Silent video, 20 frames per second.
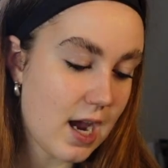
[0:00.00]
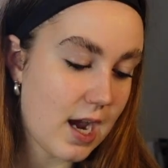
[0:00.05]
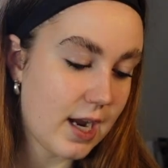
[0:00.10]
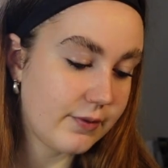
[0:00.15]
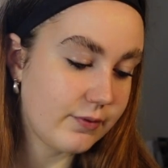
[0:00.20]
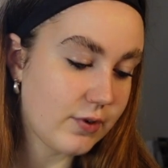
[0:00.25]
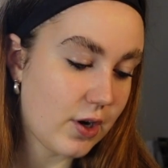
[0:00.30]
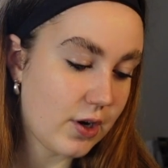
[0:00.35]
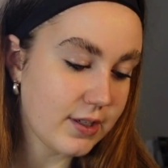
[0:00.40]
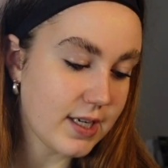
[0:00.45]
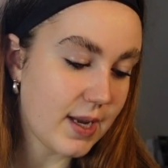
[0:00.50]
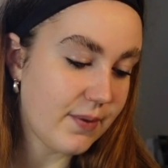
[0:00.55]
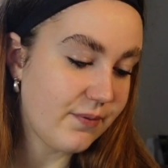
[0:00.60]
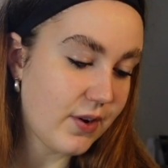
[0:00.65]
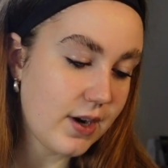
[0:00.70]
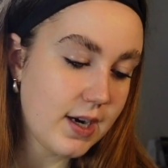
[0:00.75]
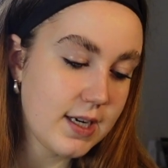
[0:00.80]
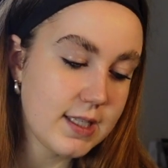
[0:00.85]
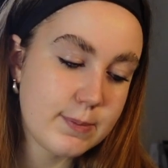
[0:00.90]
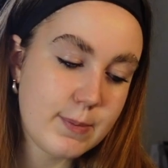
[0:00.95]
I wrote, I'm
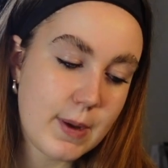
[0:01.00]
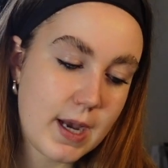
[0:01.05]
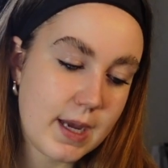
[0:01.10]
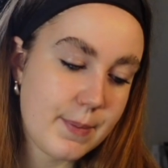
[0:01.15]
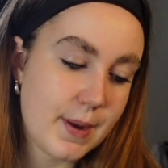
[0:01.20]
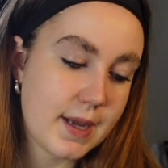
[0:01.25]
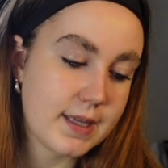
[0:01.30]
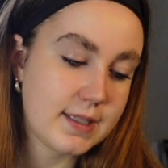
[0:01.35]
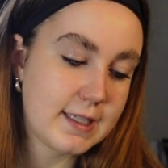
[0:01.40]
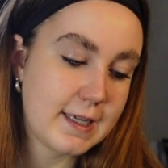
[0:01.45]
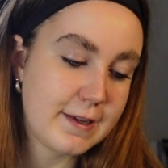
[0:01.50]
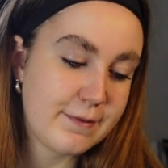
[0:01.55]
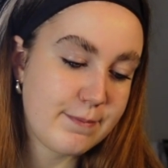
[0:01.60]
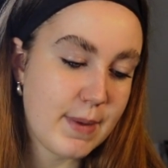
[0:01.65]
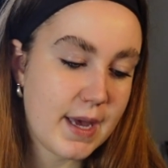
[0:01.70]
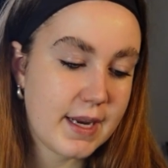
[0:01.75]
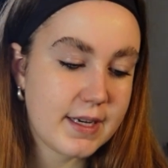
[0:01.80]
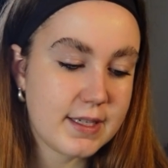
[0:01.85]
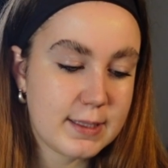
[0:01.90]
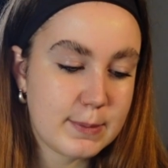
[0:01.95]
very inspired by Steve
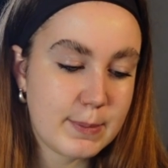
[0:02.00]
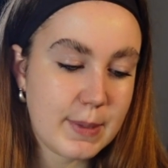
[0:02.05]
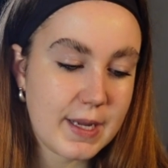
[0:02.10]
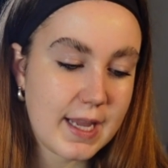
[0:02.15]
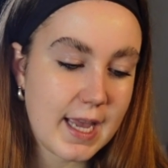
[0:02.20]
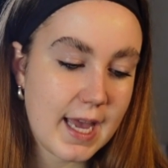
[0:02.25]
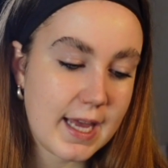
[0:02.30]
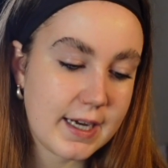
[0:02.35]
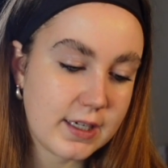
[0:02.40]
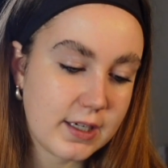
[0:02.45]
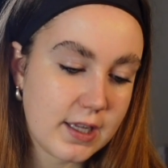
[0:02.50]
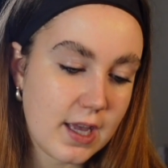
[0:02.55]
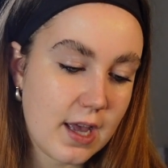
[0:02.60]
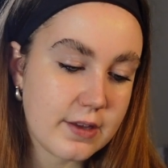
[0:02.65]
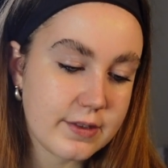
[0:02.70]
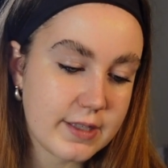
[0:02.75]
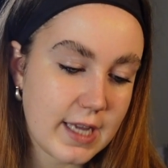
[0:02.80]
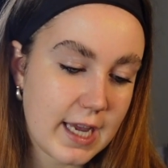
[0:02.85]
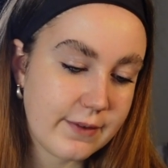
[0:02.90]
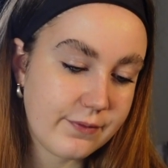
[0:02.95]
Madden's big-headed
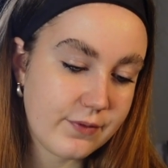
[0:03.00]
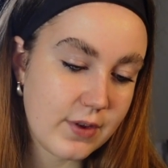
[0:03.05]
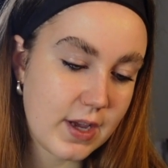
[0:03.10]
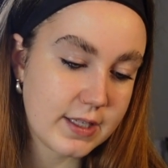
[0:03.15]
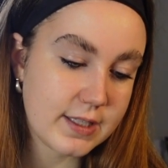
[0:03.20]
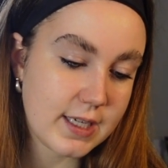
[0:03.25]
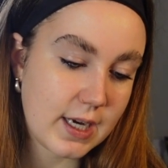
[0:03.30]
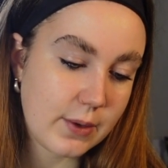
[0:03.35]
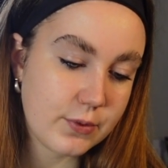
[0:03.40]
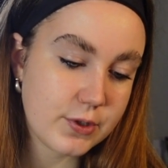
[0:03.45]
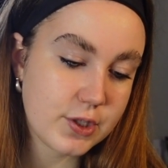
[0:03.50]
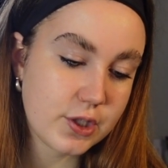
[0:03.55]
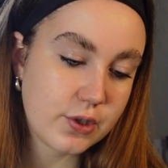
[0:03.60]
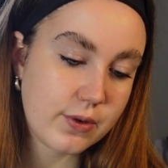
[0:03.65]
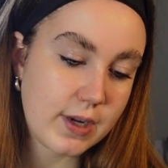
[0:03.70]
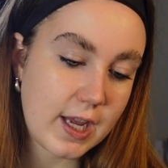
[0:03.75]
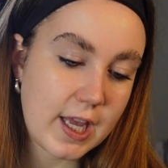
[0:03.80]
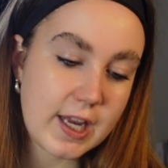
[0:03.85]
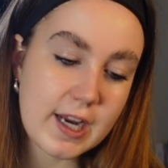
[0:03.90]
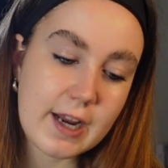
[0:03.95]
girls adverts and I want to
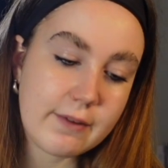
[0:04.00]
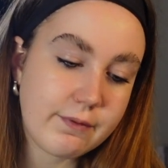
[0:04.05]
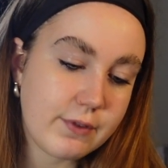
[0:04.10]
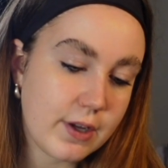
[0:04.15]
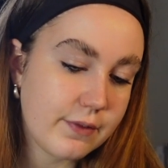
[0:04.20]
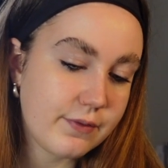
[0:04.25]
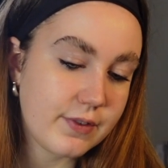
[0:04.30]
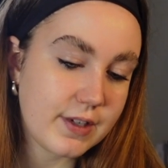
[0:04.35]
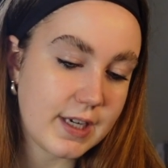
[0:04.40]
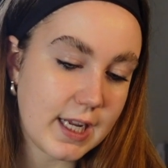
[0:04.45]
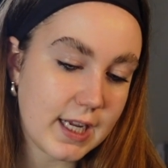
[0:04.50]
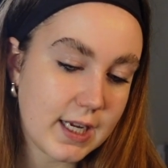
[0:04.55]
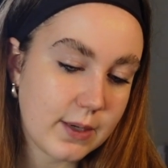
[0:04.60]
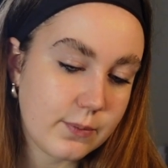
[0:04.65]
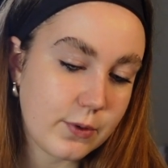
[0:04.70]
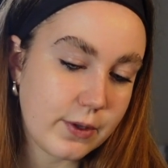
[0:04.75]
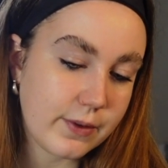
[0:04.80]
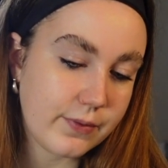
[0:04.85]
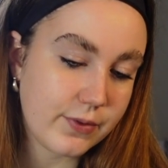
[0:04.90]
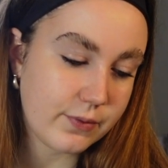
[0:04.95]
create an advert for
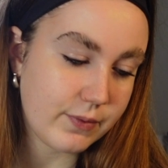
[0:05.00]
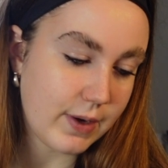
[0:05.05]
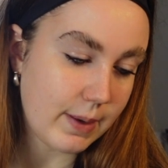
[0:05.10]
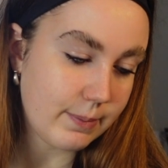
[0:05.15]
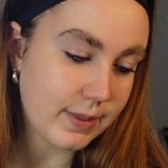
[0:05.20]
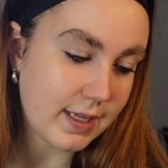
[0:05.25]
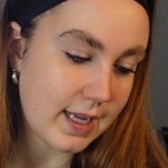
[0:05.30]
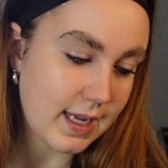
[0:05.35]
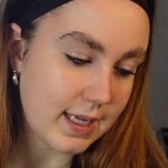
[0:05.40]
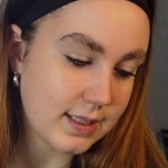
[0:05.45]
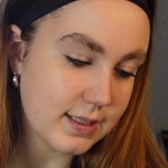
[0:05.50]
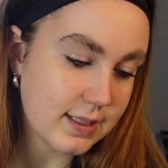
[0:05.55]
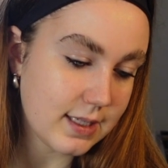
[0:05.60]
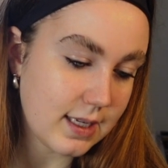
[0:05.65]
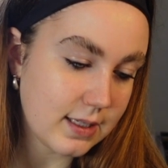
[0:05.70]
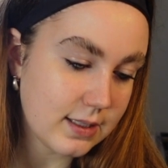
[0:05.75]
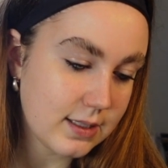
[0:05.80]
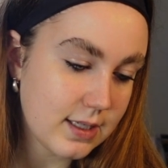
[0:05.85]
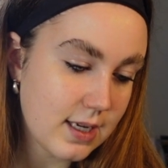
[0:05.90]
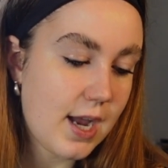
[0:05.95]
Naked Wolf that replicates
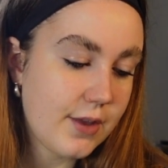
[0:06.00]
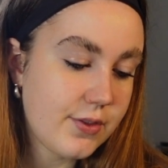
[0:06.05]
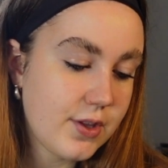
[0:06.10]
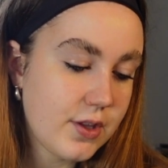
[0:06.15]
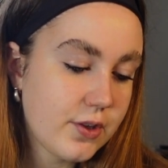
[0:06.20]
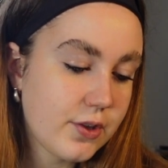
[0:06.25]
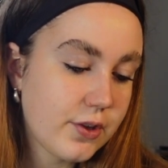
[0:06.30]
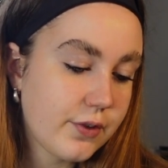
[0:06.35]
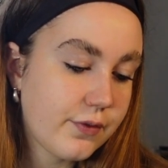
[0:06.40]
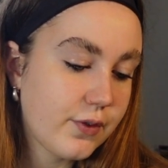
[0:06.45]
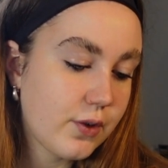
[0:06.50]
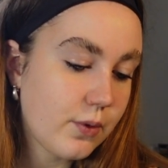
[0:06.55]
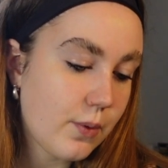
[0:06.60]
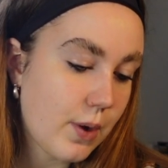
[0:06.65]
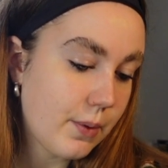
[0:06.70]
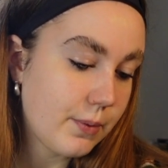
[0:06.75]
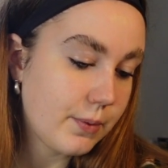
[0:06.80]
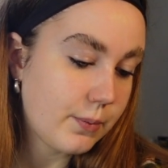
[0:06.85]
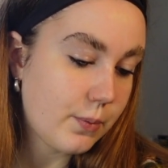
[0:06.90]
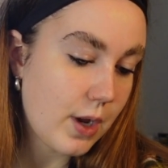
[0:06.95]
it. I think that the
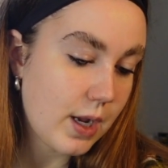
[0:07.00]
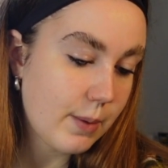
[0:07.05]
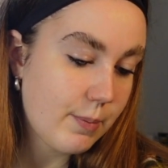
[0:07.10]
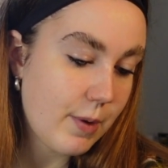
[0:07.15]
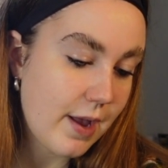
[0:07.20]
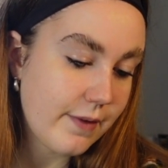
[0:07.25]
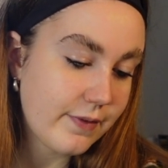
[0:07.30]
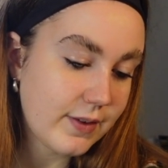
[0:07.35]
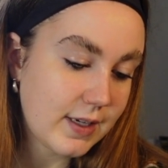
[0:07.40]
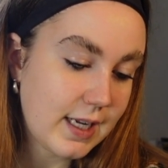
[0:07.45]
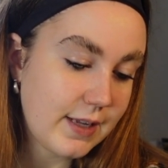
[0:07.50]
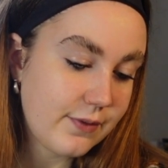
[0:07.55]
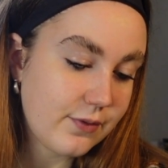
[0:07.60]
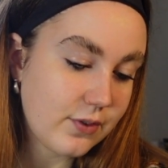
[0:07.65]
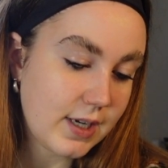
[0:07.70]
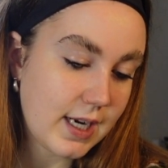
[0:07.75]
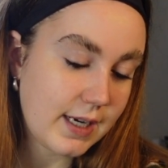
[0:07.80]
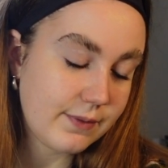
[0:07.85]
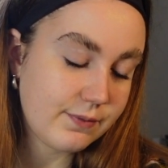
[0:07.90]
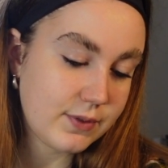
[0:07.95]
footwear would work perfectly
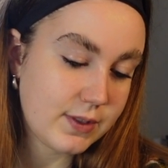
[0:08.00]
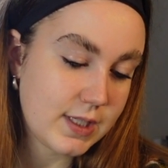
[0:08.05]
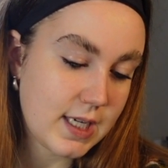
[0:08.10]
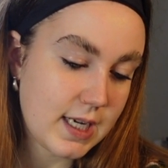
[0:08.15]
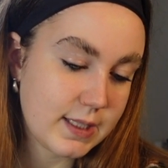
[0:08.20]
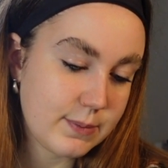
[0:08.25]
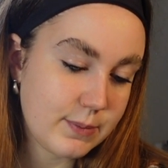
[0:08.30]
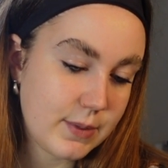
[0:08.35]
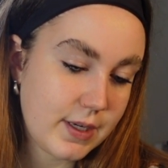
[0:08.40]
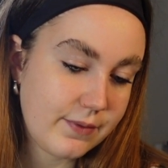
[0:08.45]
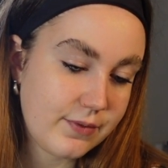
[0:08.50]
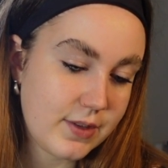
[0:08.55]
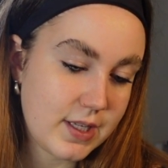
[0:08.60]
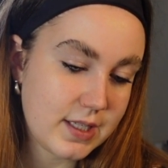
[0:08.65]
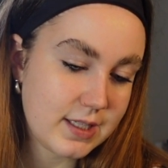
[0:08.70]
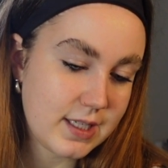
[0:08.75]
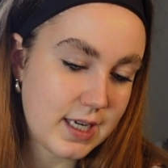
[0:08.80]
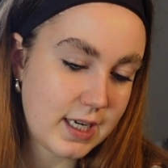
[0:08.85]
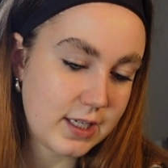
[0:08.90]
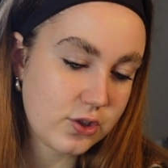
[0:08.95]
for an advertisement of
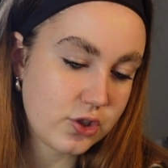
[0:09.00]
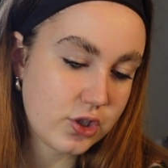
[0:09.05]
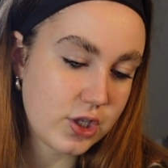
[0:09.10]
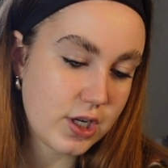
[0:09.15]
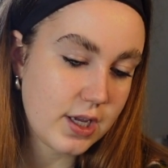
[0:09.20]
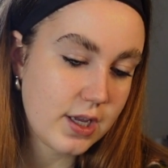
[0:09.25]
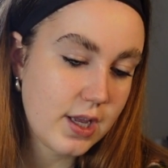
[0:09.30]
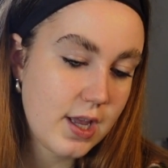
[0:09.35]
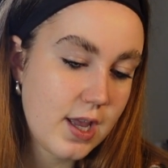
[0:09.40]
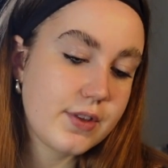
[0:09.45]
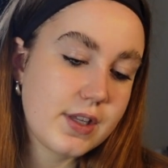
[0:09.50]
this nature.